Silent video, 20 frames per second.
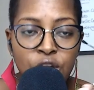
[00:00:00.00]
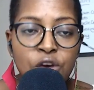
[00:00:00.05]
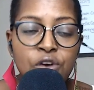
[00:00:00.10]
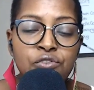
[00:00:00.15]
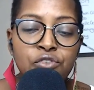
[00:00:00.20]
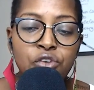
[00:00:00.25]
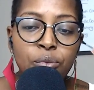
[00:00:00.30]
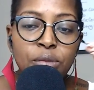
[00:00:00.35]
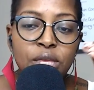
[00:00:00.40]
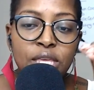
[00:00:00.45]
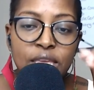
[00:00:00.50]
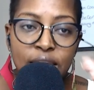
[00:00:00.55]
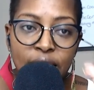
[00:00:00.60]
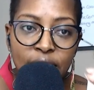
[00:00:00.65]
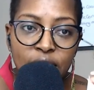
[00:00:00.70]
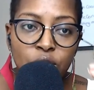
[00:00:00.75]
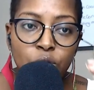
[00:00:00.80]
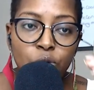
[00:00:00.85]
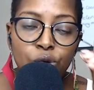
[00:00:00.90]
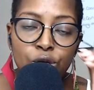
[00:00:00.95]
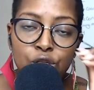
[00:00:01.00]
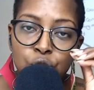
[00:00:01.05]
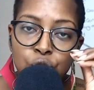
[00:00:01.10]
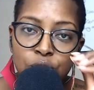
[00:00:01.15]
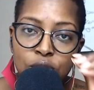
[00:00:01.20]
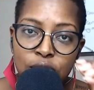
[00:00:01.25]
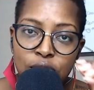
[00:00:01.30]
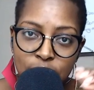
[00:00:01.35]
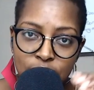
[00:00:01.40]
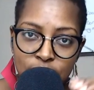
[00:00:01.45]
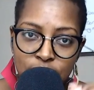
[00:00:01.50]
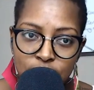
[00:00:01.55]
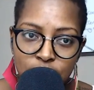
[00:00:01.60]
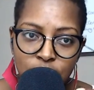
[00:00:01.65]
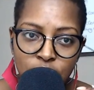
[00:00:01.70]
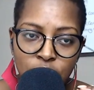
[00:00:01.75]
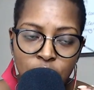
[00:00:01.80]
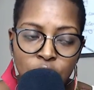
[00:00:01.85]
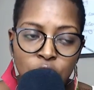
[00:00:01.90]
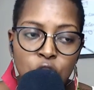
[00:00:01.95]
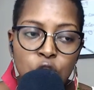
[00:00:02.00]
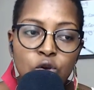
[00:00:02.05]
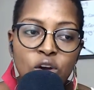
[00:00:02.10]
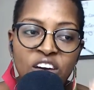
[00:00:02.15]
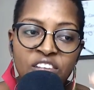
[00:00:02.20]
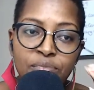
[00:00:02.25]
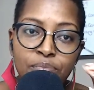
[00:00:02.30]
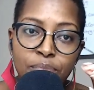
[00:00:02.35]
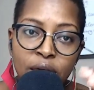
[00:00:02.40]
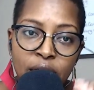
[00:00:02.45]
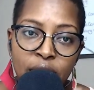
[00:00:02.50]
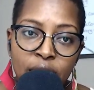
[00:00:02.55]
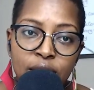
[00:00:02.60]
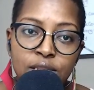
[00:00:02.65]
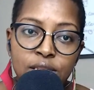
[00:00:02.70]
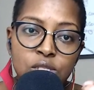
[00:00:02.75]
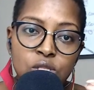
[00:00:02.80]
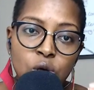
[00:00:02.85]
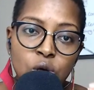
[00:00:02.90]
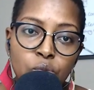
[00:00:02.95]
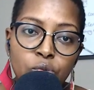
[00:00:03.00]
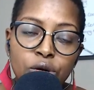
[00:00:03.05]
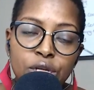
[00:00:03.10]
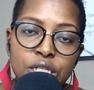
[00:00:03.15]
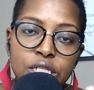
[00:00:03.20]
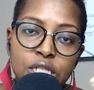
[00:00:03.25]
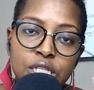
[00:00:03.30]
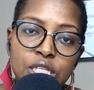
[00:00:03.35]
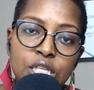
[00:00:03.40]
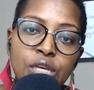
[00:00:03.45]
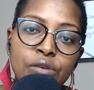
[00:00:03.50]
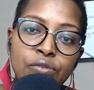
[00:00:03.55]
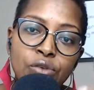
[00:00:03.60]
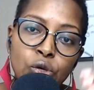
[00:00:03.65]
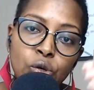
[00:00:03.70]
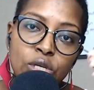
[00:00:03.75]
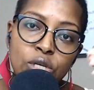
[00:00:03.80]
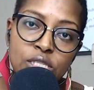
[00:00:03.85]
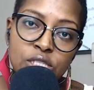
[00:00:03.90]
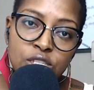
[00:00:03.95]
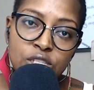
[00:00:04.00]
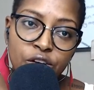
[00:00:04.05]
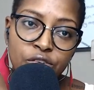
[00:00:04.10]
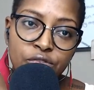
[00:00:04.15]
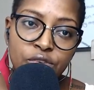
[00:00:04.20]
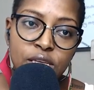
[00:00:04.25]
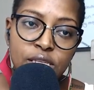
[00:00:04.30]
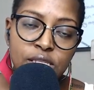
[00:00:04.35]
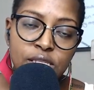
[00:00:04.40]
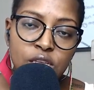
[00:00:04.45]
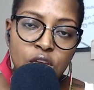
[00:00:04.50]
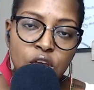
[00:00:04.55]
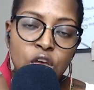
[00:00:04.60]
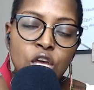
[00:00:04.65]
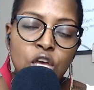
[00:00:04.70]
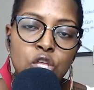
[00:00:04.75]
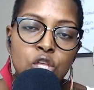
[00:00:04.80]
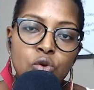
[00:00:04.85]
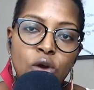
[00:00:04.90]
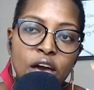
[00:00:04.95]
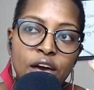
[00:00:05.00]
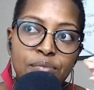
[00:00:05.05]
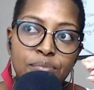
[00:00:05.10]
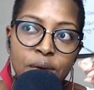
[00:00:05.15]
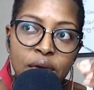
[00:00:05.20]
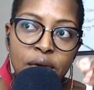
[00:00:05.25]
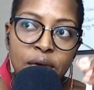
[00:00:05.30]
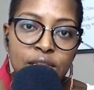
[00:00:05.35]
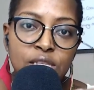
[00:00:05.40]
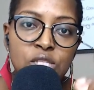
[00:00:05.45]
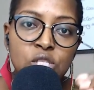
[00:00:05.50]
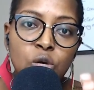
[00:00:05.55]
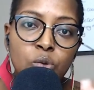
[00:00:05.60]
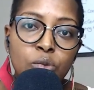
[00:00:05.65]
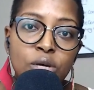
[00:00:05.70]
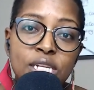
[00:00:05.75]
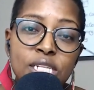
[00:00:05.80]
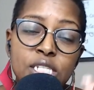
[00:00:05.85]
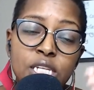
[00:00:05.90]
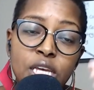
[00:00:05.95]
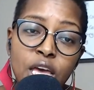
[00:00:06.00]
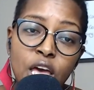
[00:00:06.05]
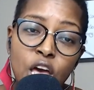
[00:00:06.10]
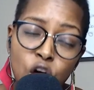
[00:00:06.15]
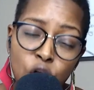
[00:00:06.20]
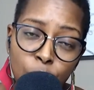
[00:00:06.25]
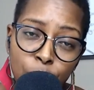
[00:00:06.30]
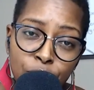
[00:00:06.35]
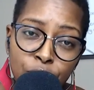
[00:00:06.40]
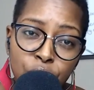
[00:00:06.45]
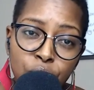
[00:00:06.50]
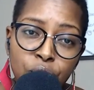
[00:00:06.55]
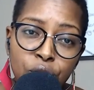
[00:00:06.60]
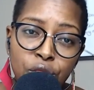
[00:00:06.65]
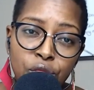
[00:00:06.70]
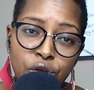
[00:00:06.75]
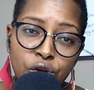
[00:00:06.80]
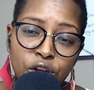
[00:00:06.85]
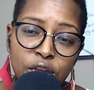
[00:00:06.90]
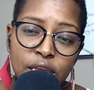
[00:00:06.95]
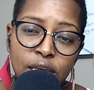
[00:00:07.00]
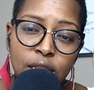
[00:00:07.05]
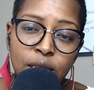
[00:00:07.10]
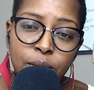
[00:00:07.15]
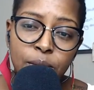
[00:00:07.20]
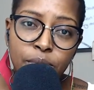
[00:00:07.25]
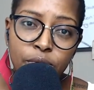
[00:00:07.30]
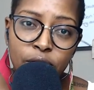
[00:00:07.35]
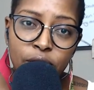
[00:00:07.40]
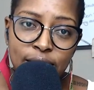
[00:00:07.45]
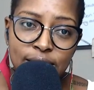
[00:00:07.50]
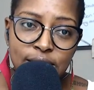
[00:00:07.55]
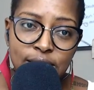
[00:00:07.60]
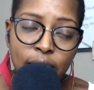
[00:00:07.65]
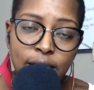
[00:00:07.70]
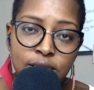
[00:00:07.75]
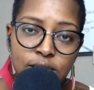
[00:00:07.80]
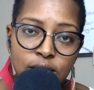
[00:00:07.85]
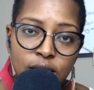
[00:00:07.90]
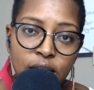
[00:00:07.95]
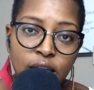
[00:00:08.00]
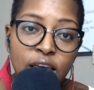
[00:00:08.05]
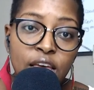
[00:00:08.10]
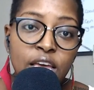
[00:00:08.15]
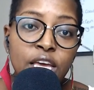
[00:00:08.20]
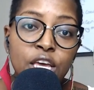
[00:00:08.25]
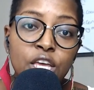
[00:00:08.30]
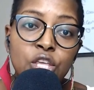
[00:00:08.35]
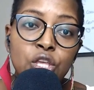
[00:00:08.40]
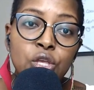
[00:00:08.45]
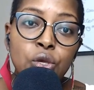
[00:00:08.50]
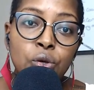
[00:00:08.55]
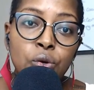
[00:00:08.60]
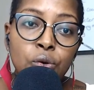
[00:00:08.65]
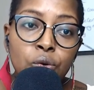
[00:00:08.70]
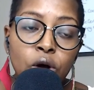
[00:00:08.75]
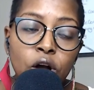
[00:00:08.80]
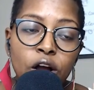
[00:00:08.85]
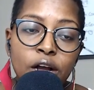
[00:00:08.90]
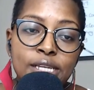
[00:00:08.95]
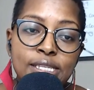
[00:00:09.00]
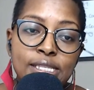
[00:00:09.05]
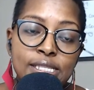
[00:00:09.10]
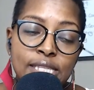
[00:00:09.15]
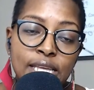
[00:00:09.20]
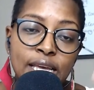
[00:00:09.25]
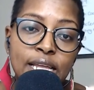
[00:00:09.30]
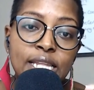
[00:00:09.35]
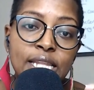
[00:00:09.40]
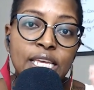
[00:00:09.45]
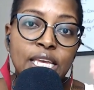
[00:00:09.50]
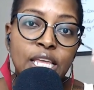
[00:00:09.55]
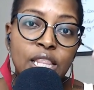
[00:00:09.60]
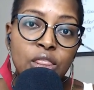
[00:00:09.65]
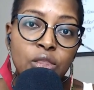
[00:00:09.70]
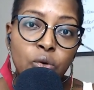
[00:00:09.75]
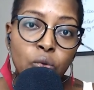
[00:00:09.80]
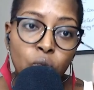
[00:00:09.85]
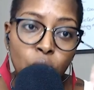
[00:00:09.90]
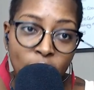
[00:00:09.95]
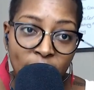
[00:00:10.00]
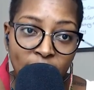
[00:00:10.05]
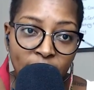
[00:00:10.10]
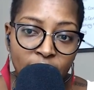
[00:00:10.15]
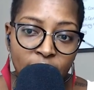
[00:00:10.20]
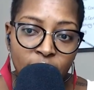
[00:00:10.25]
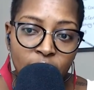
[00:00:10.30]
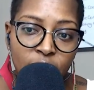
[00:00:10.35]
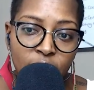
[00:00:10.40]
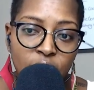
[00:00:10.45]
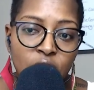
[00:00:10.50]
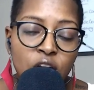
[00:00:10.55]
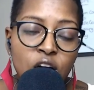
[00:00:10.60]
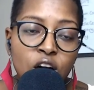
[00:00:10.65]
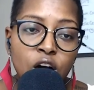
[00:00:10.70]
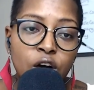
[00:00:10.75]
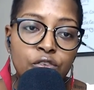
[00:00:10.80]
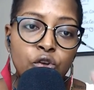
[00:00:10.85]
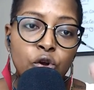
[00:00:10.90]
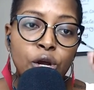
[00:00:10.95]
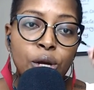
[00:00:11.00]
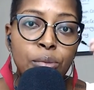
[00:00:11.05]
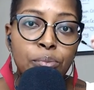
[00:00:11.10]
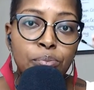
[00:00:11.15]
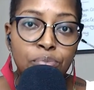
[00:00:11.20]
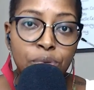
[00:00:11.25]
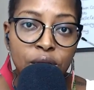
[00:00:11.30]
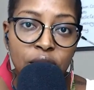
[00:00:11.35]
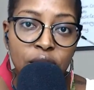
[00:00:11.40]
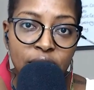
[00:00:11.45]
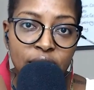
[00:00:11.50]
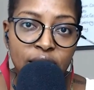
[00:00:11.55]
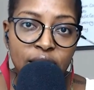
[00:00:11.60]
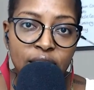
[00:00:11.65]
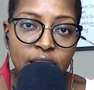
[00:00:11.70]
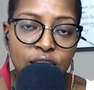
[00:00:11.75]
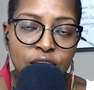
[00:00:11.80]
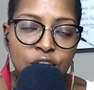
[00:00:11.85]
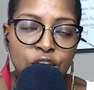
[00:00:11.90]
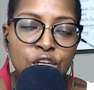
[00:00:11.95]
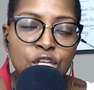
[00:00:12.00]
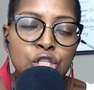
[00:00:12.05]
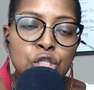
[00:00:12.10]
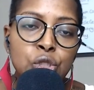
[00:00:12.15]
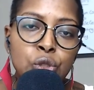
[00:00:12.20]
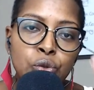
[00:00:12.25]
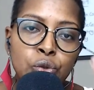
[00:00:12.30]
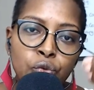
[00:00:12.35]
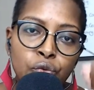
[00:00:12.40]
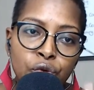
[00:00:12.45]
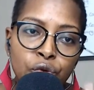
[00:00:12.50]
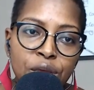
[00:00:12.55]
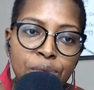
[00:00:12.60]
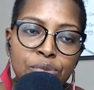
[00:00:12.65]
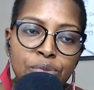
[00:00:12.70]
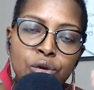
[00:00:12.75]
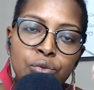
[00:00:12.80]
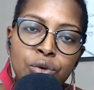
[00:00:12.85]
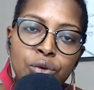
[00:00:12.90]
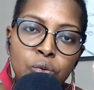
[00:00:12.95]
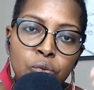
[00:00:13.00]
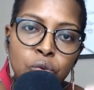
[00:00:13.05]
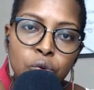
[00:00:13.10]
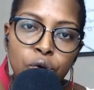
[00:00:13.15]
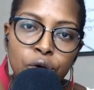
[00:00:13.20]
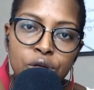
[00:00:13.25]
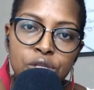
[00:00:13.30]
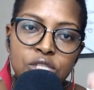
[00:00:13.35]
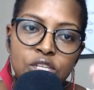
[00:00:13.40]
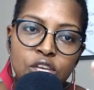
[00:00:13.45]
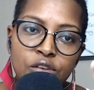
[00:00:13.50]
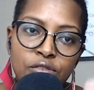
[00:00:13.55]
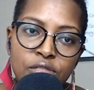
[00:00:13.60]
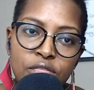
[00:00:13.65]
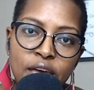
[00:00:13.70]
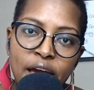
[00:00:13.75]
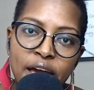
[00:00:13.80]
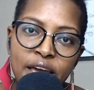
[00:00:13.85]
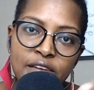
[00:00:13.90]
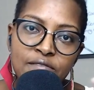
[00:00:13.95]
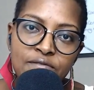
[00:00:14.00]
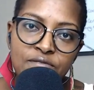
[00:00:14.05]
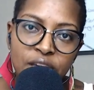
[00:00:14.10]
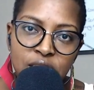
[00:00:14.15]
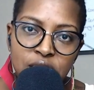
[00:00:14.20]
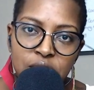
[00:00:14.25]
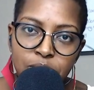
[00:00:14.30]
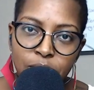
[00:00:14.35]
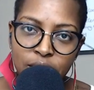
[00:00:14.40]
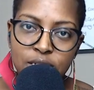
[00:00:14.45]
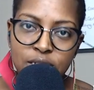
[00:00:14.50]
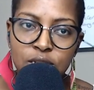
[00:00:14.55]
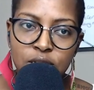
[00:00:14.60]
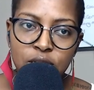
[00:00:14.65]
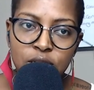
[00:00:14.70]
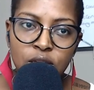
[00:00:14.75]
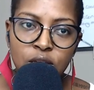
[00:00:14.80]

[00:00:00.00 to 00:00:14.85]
from getting what you need. You have paid someone to give you a service. You have paid someone to help you with your healing process, and you are standing in the way of your ability to reap the rewards of that investment.